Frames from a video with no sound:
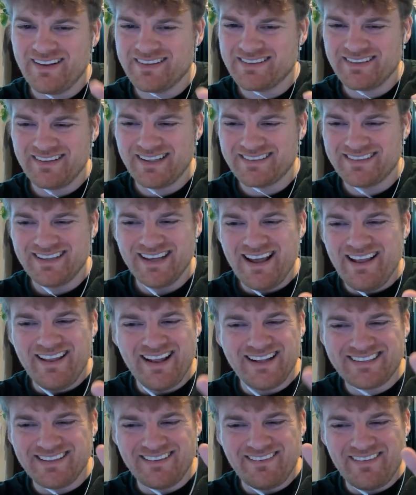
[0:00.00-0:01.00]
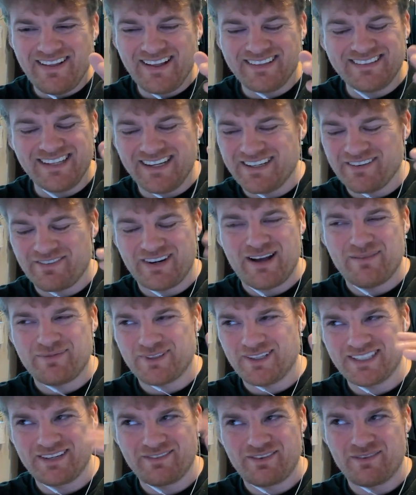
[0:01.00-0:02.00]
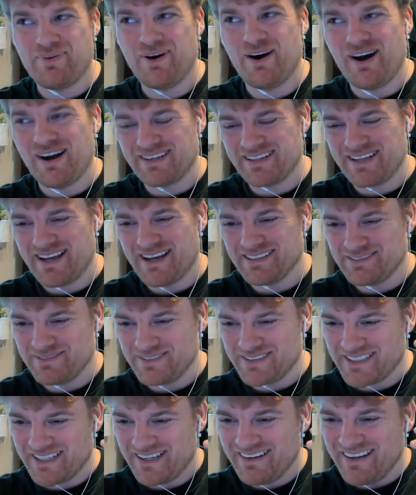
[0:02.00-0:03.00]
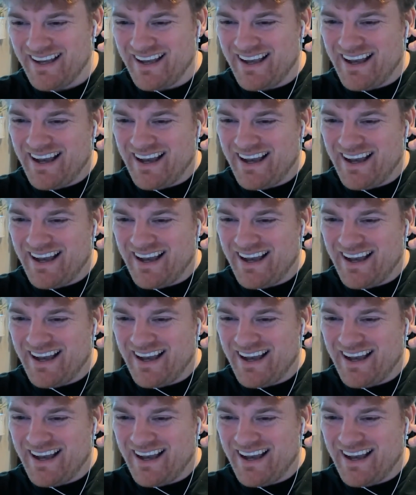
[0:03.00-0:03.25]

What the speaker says: That's not a different episode. That's a different podcast, Michelle.